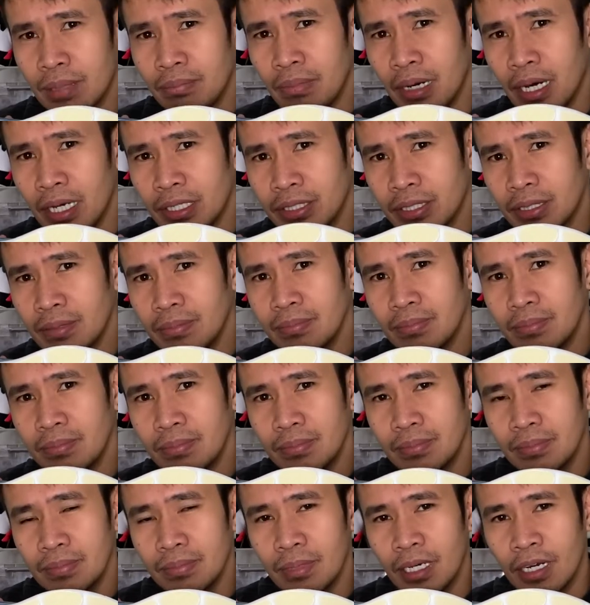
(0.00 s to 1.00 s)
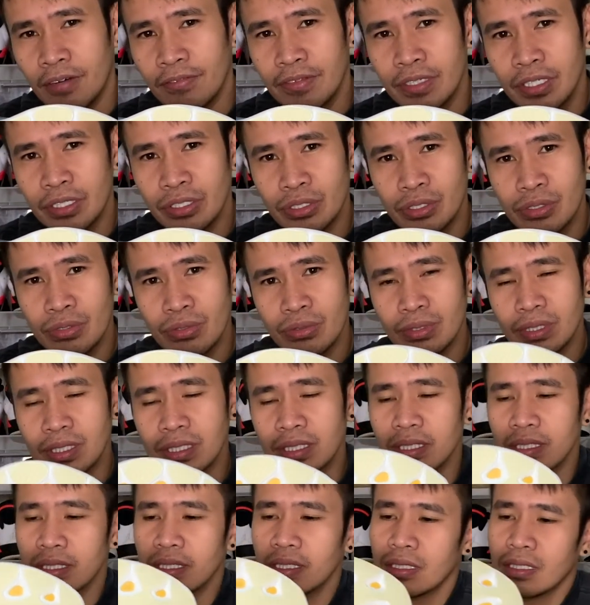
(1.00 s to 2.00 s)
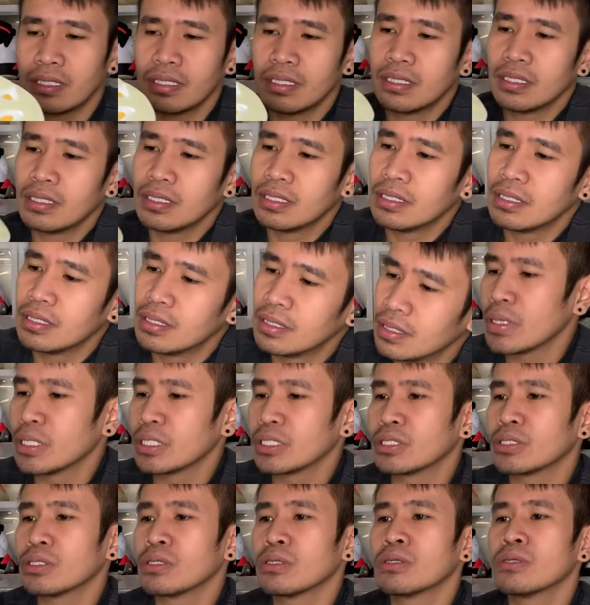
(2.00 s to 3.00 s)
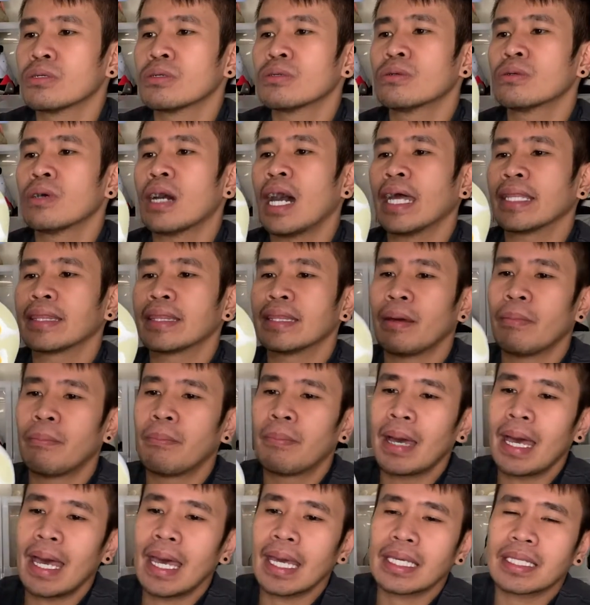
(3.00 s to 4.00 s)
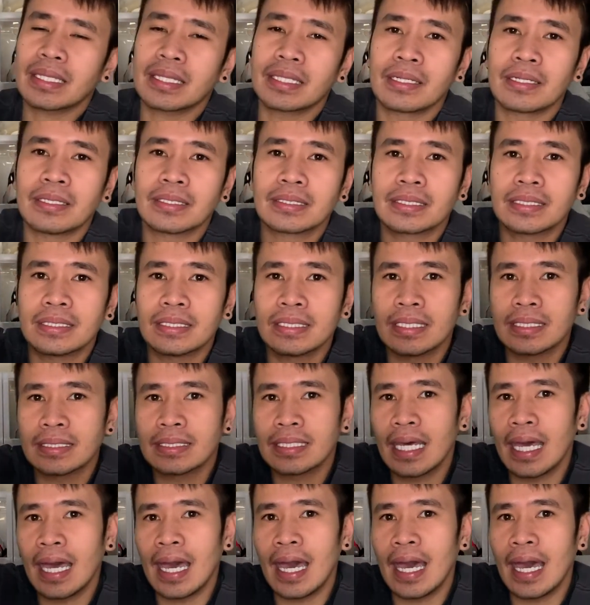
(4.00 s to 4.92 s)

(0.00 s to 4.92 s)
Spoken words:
bottom of the shoes. So at the back, there's this